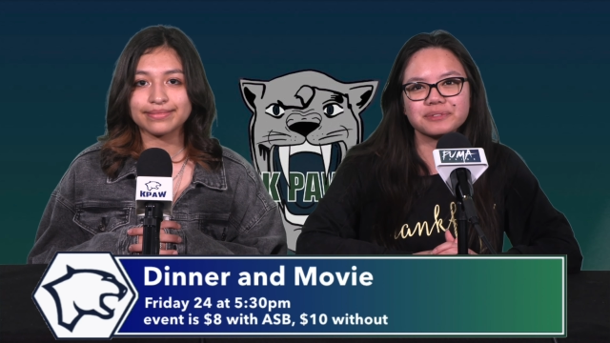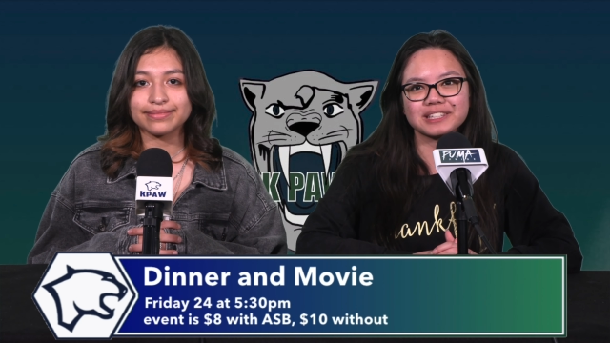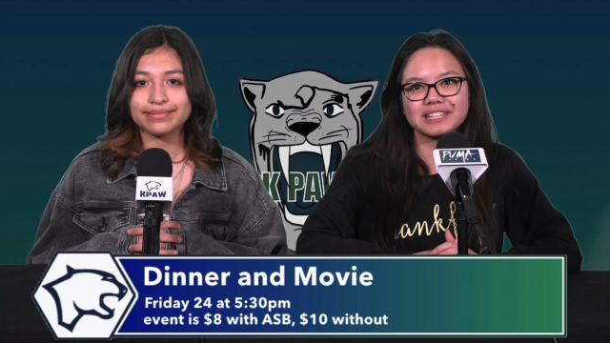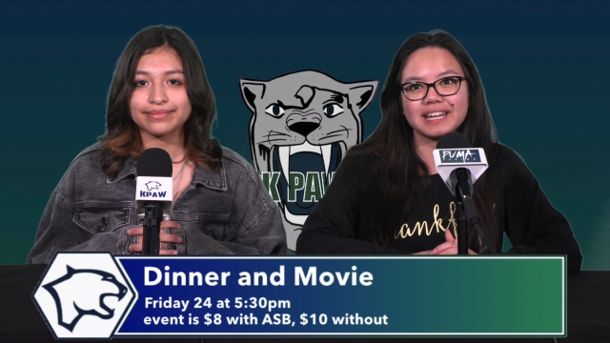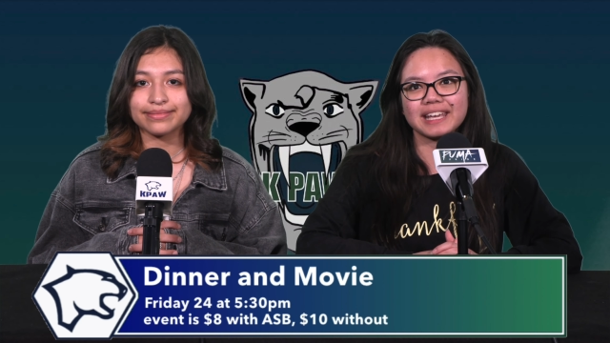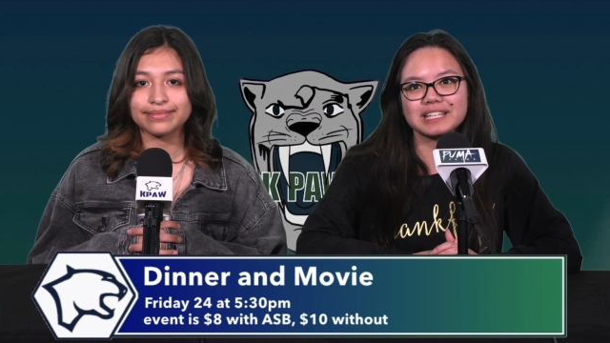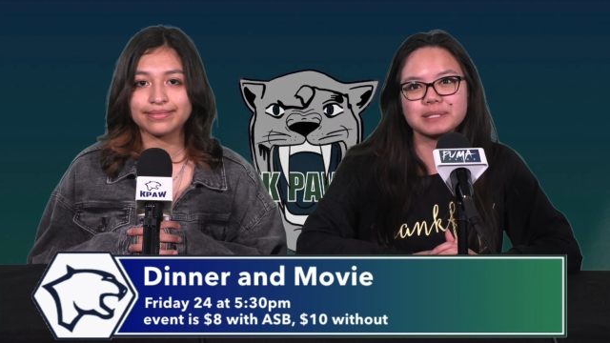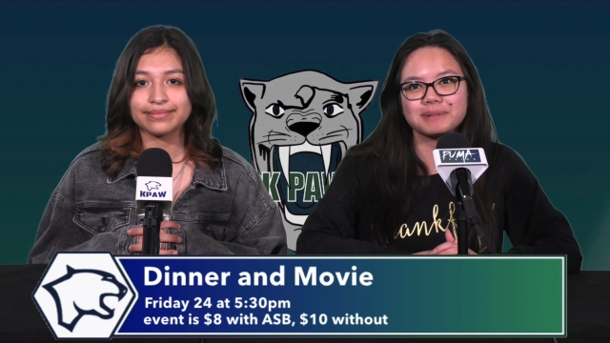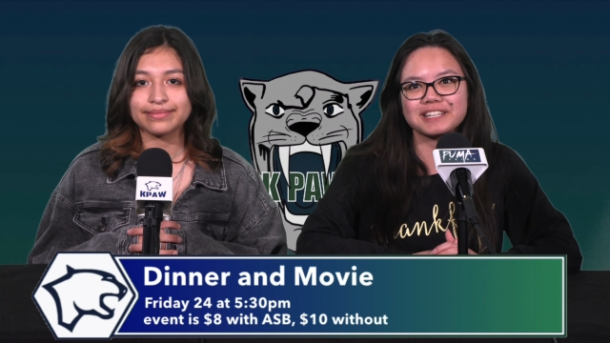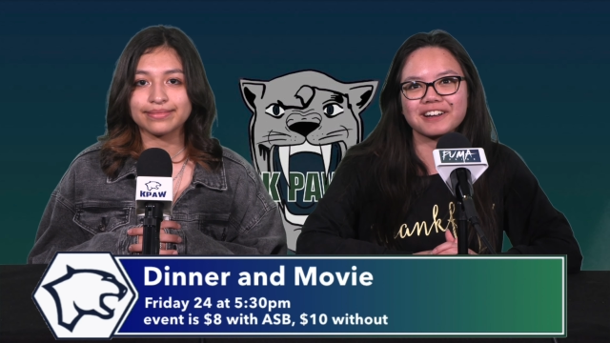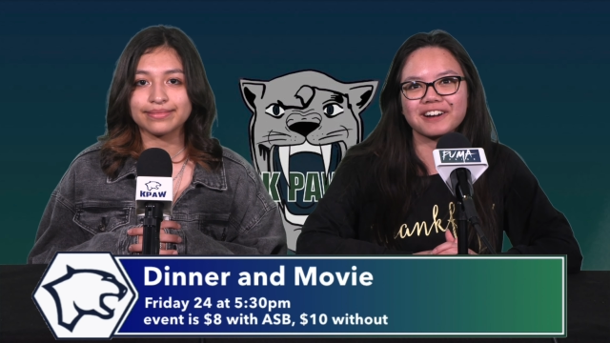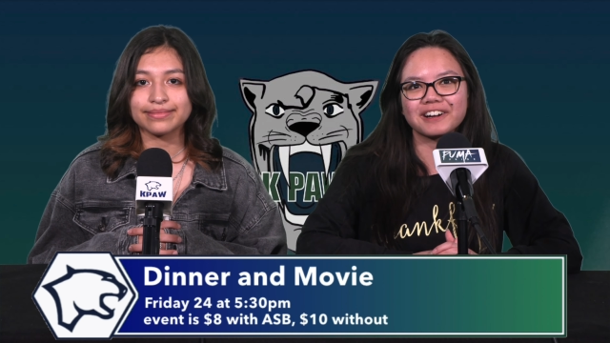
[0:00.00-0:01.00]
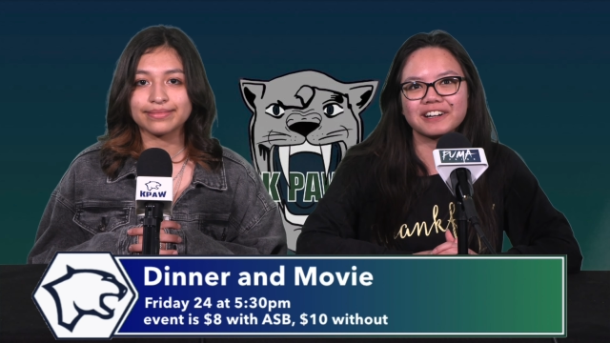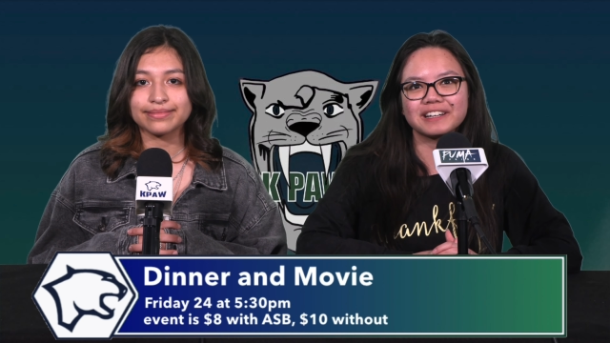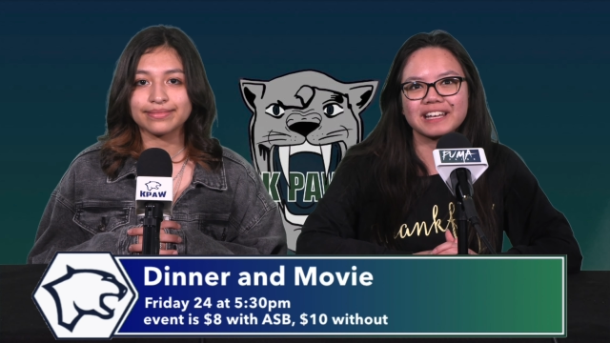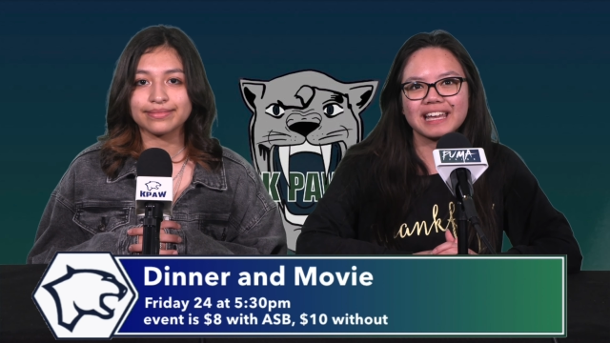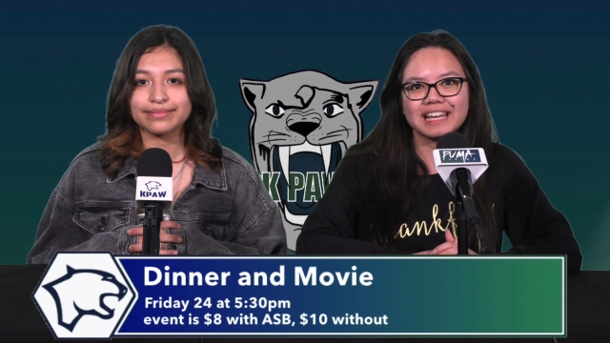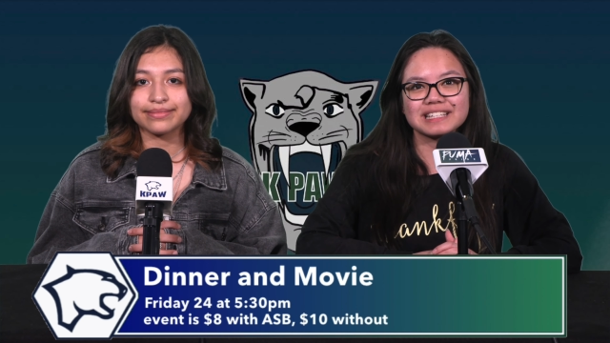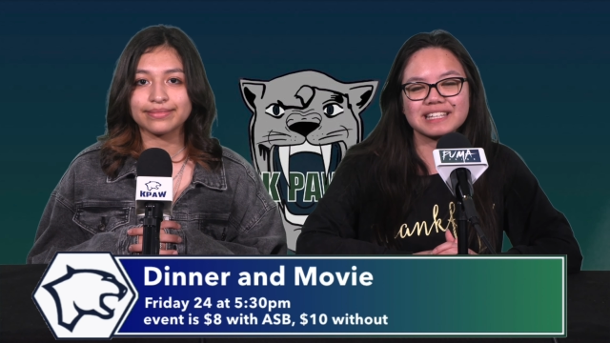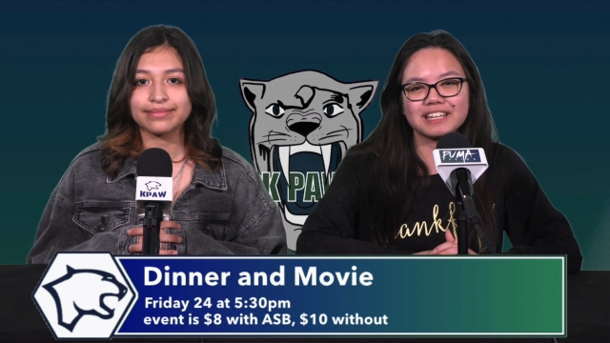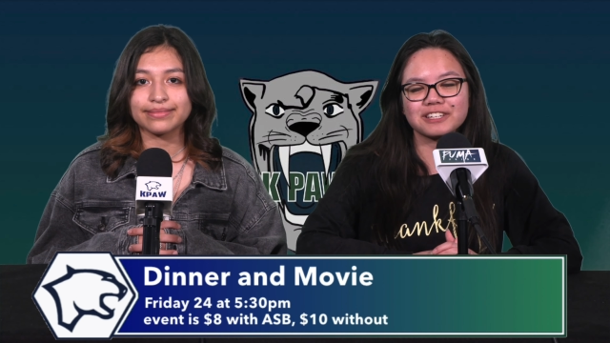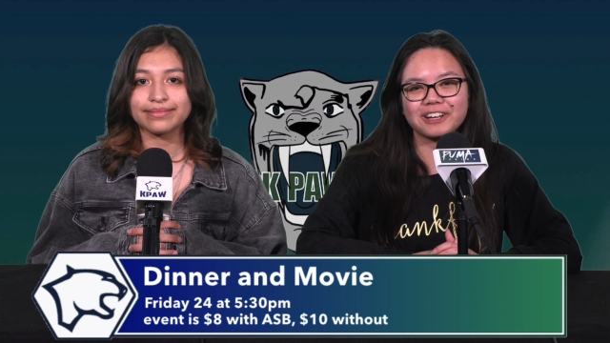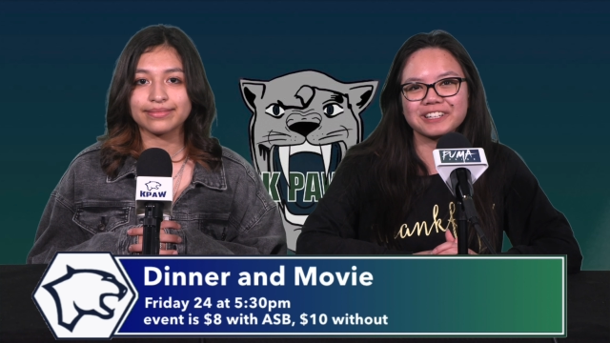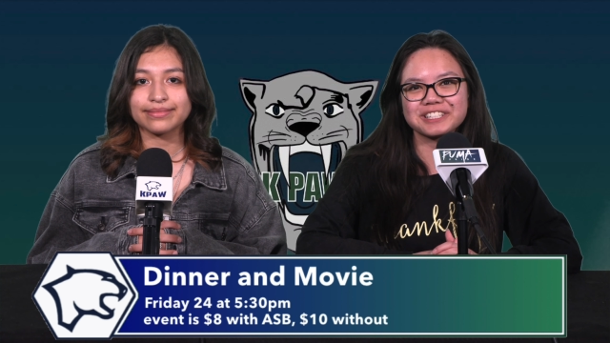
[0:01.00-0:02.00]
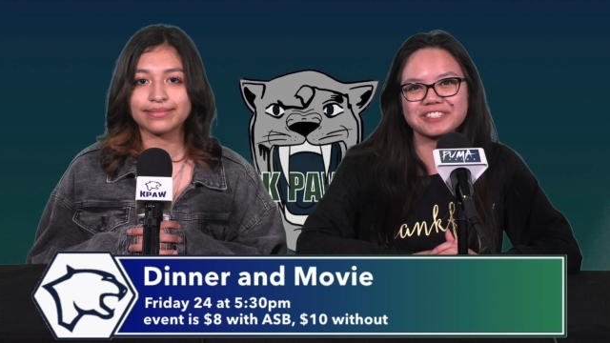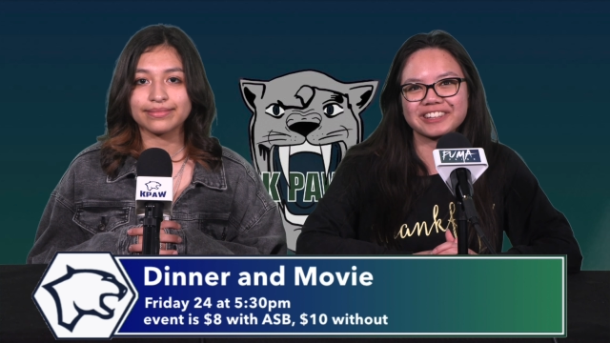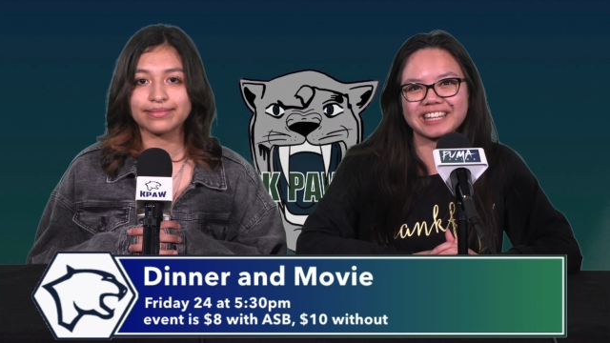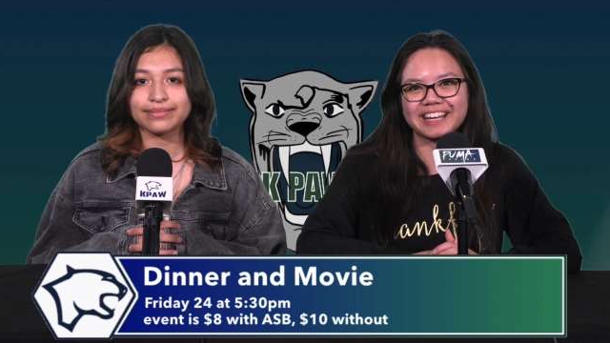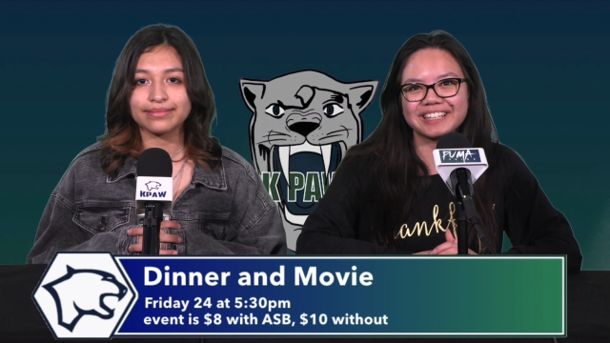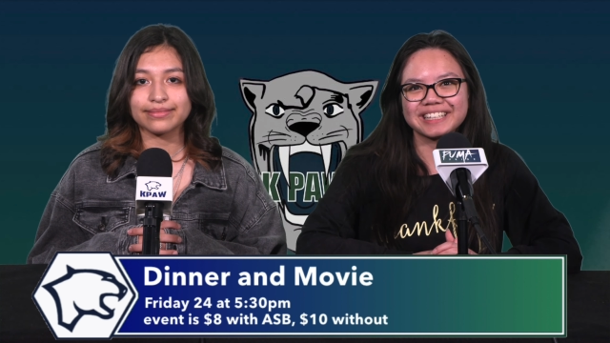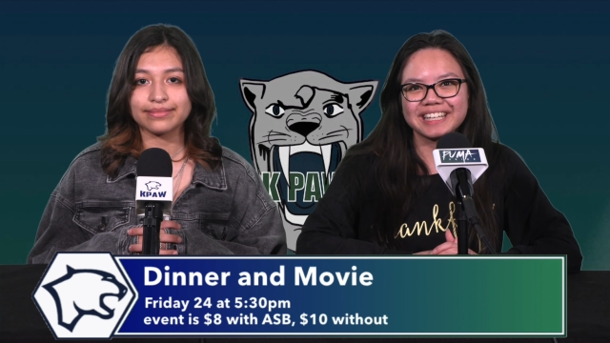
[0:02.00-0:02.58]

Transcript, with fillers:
Speaker 1: with an ASB card and $10 without.